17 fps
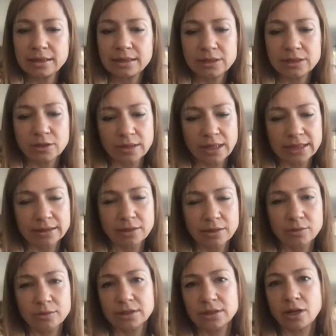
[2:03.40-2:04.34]
it's connected
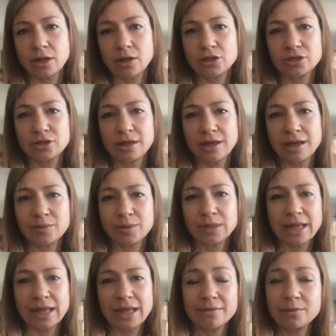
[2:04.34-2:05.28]
to technology, and
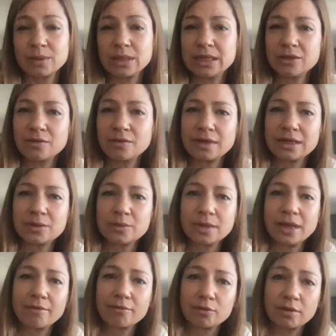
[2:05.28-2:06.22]
whatever we innovate,
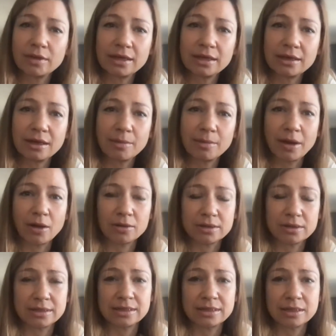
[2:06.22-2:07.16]
we have to think
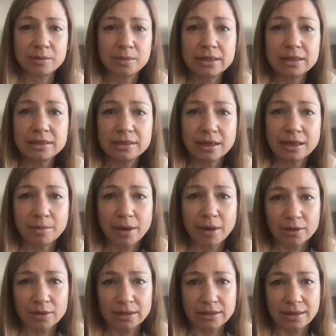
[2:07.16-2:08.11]
about sustainability
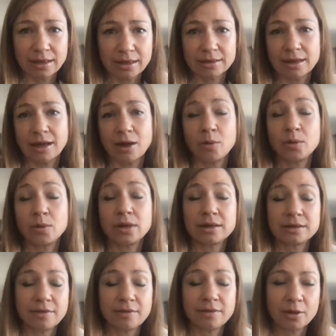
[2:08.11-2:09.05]
about it and how we
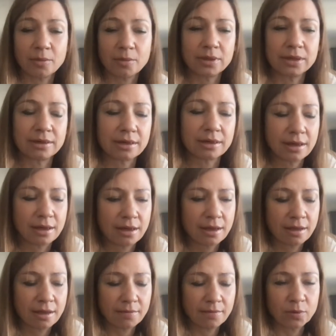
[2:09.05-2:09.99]
are developing
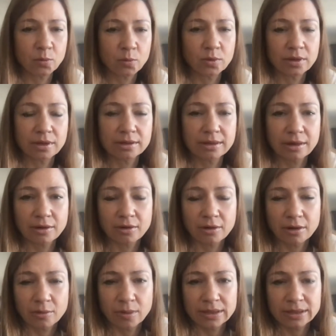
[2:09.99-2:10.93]
the world
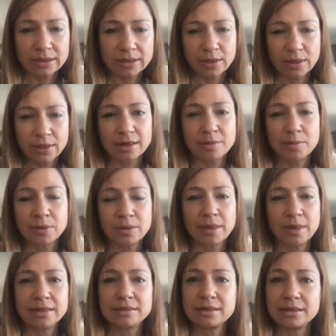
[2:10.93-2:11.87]
or what we are
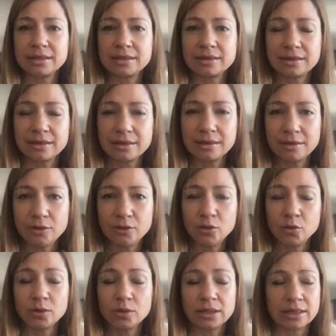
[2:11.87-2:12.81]
implementing
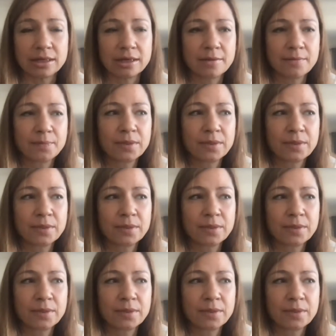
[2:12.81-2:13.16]
newly.